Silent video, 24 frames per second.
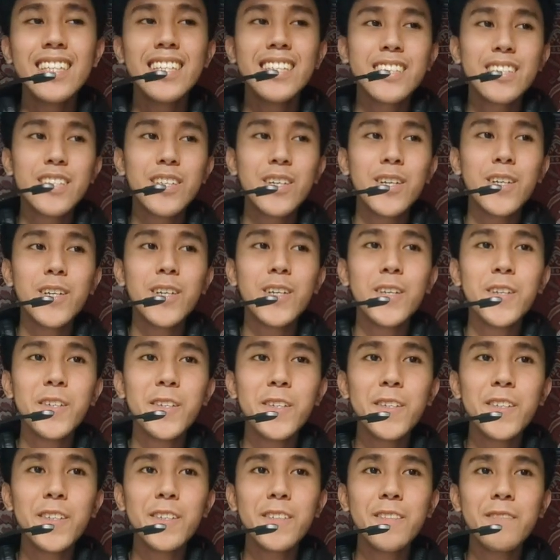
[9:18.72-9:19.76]

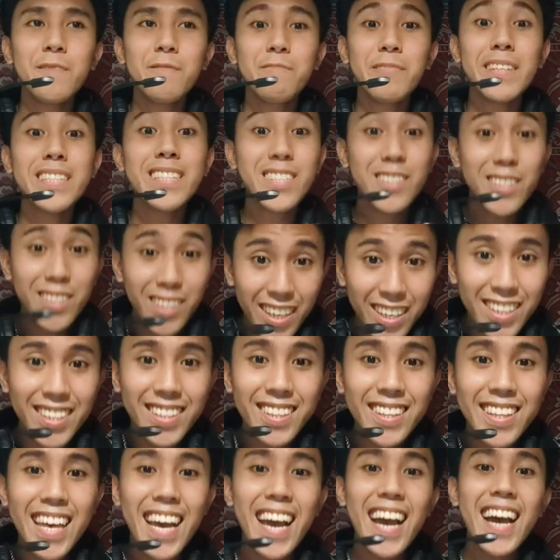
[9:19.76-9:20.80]
So it's
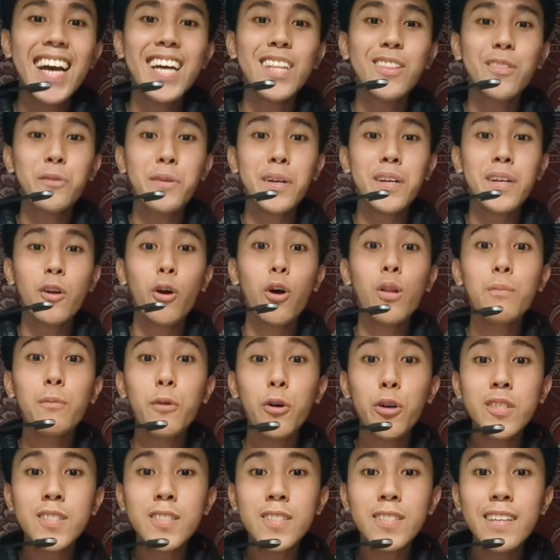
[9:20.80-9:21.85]
good that we're
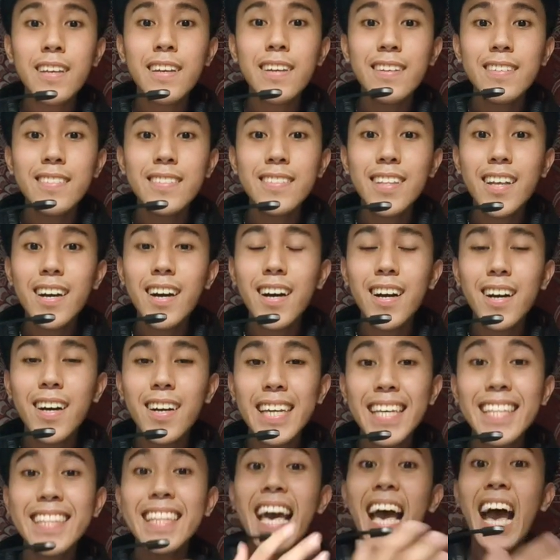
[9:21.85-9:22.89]
almost
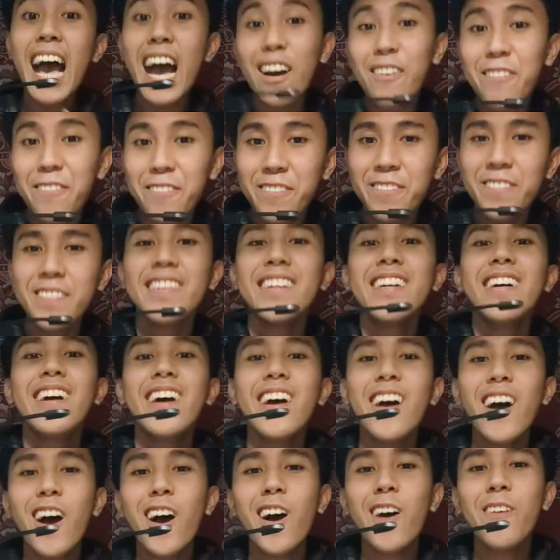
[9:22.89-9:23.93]
in the half
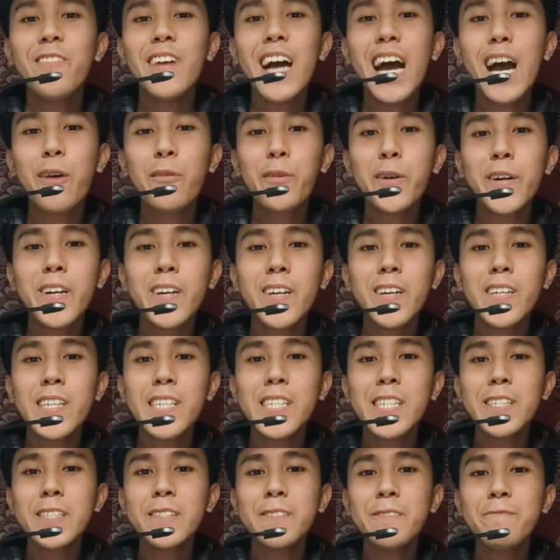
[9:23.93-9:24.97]
of
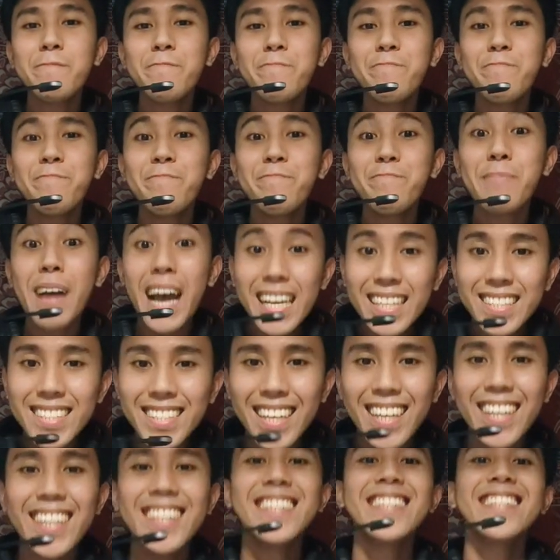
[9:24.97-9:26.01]
our
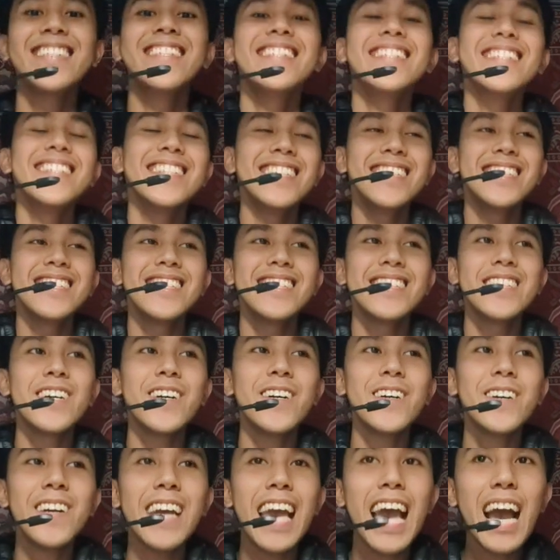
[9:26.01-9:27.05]
pasta.
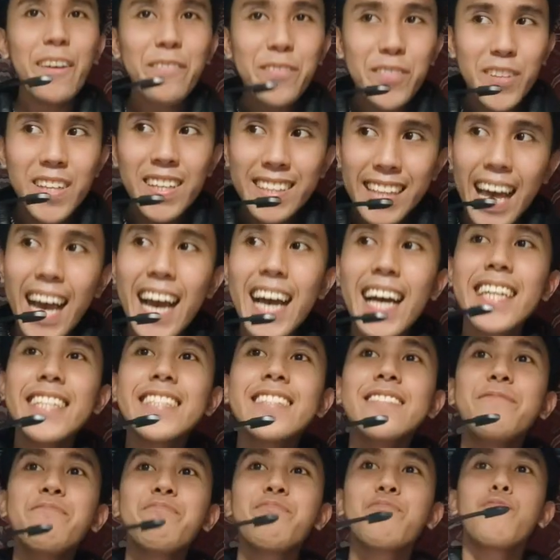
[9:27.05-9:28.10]
So after that,
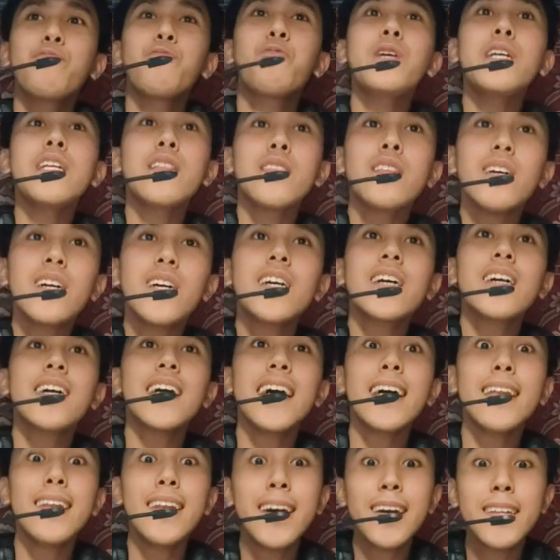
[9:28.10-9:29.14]
we took
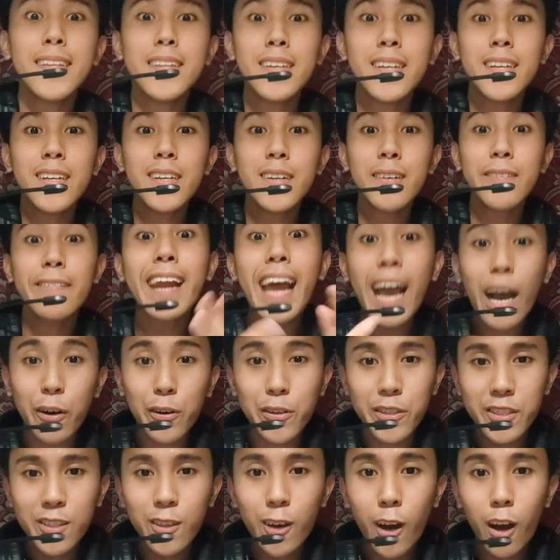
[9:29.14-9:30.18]
another
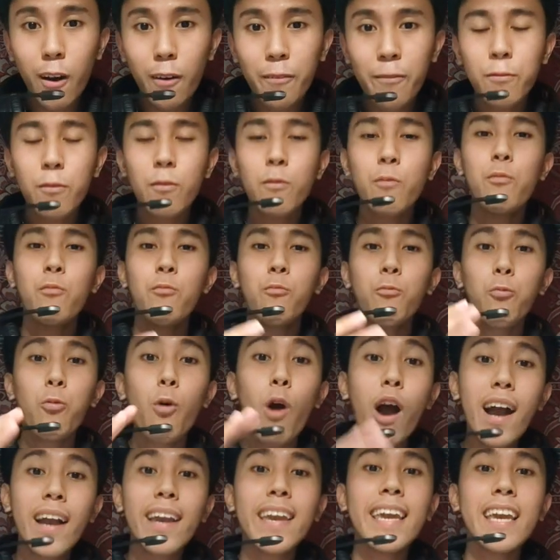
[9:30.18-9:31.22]
round of
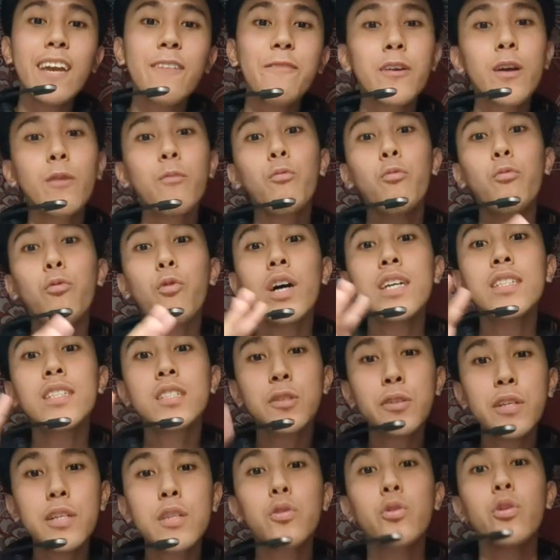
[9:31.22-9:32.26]
walking from one
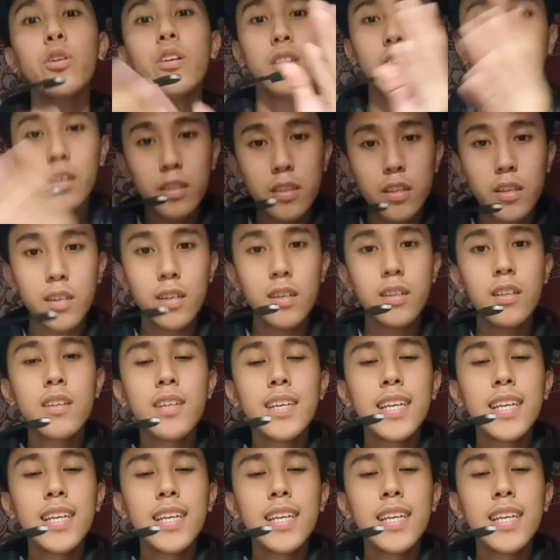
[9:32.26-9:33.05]
street to another.